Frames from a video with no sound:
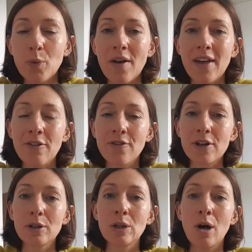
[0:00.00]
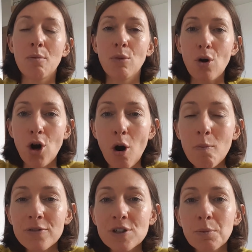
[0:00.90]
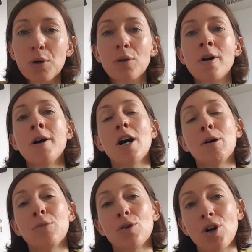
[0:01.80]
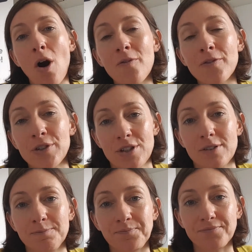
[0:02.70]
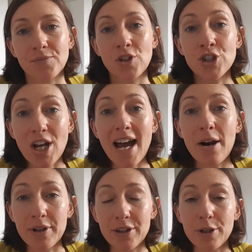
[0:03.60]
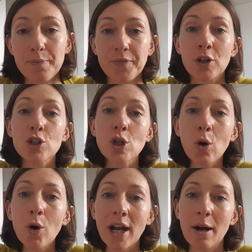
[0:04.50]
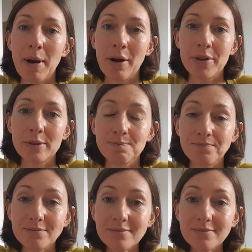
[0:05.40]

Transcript: where they feel more comfortable and more confident sharing them and talking about them.